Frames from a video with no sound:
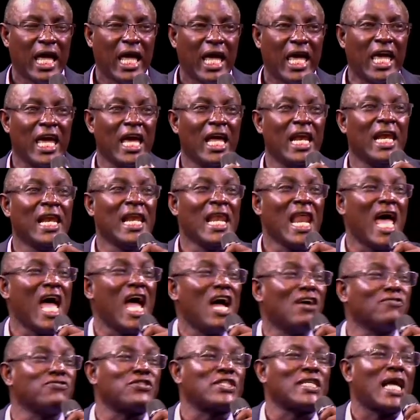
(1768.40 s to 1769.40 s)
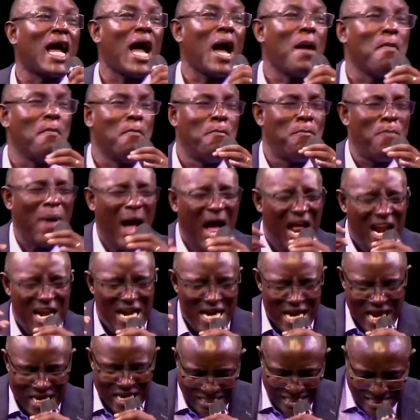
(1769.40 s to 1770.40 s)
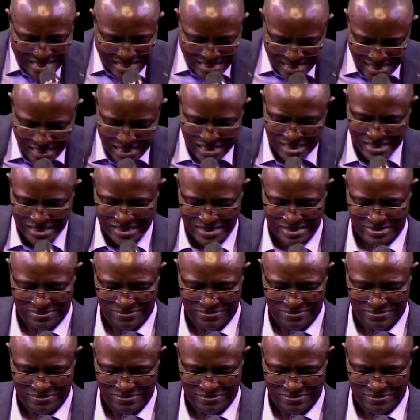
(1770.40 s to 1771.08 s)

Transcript: He loves abundancy.